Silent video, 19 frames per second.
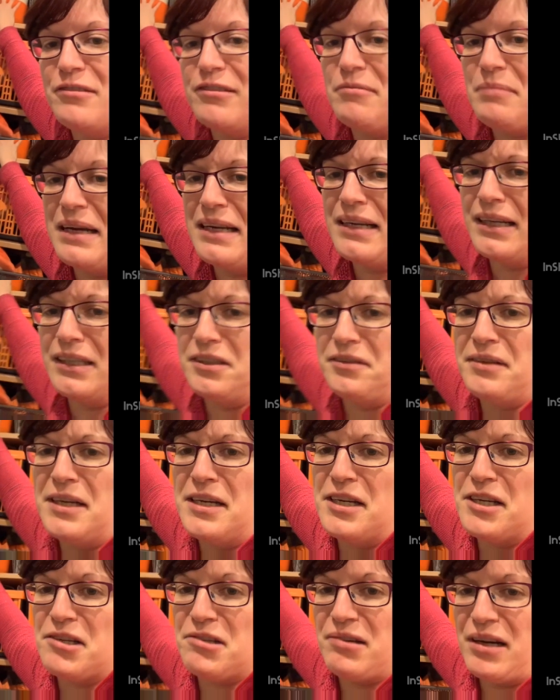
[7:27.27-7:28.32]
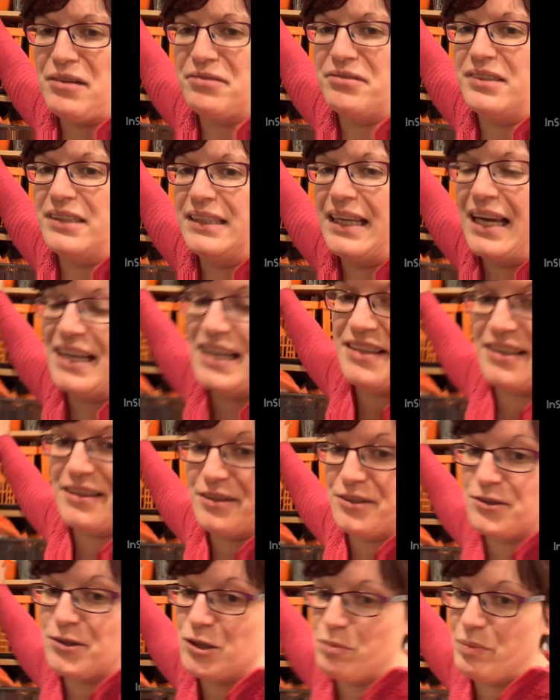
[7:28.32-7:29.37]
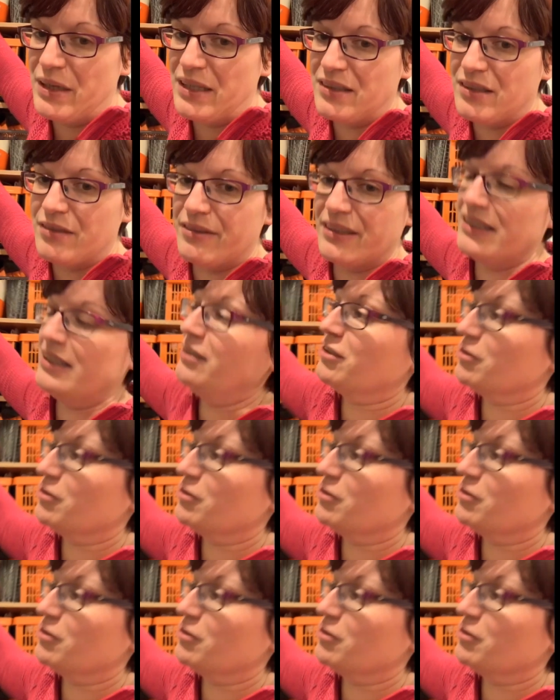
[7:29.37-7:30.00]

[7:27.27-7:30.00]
for my kind of crafting, anything that's too big to fit in